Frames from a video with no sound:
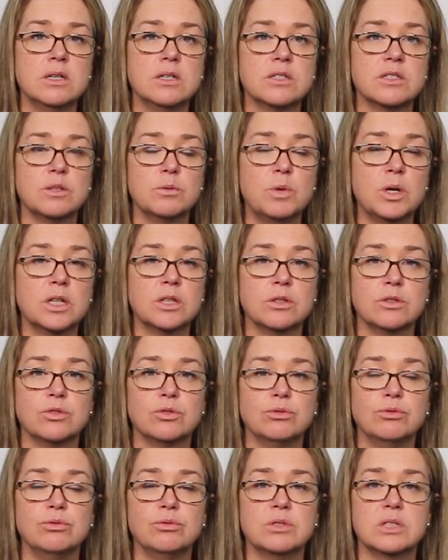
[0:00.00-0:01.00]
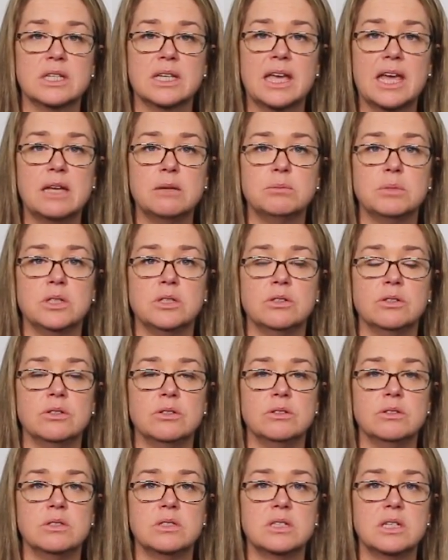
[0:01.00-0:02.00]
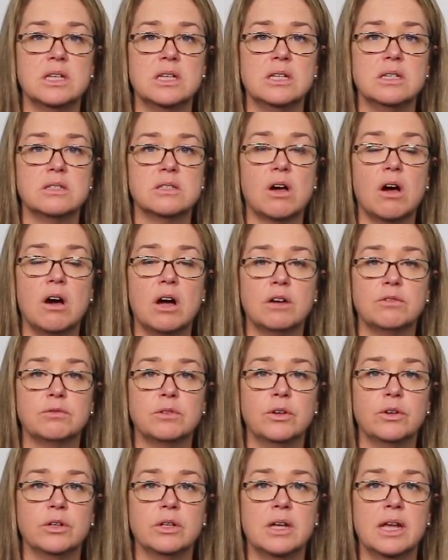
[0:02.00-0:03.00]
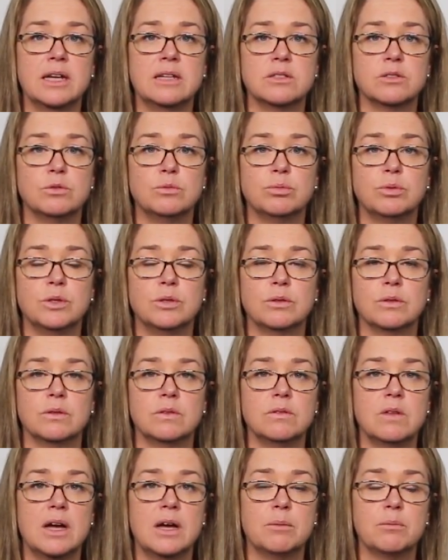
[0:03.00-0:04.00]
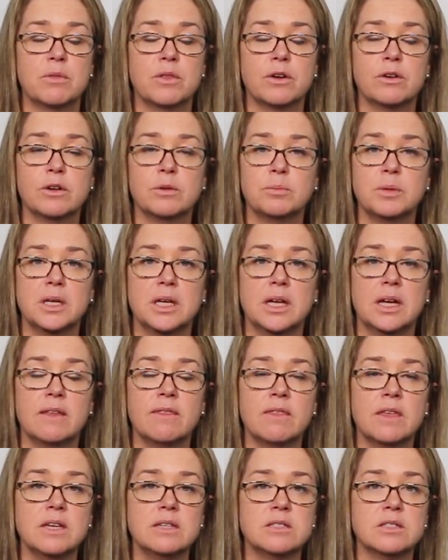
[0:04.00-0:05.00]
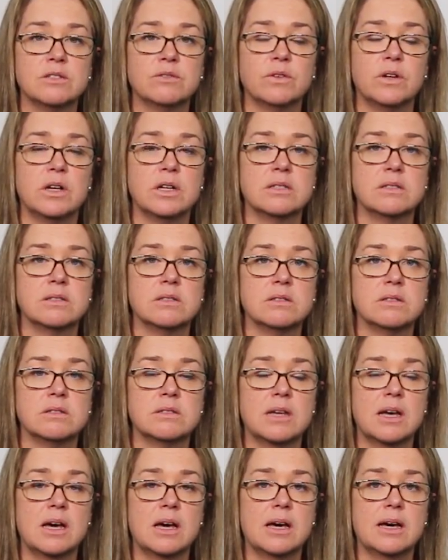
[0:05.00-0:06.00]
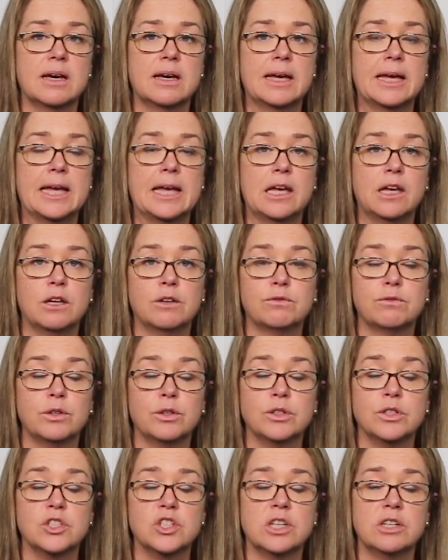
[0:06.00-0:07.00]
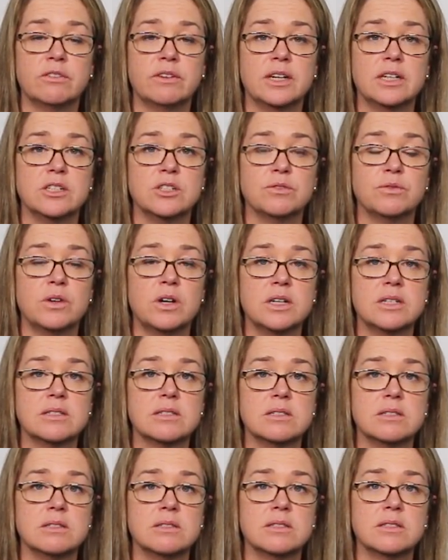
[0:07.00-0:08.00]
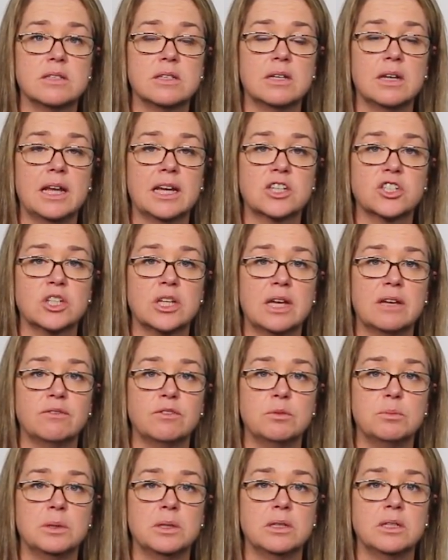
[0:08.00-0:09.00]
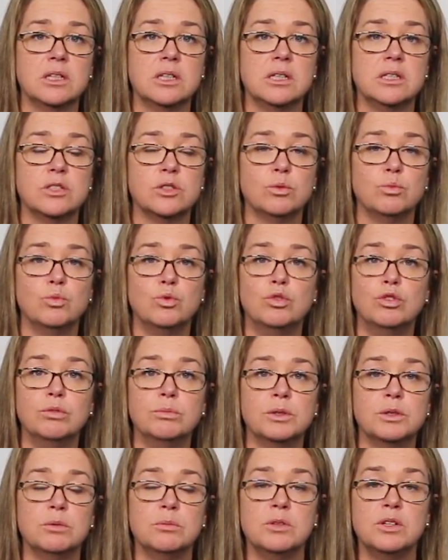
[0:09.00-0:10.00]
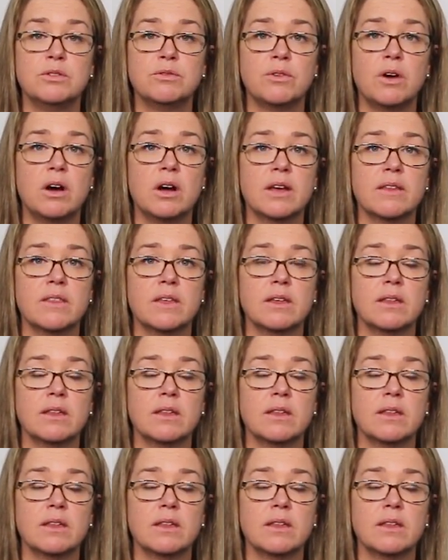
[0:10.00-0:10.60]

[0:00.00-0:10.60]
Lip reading: So one of the tools that can be used is high flow nasal prong therapy, and these devices are airflow generated devices that actually have the ability to warm and humidify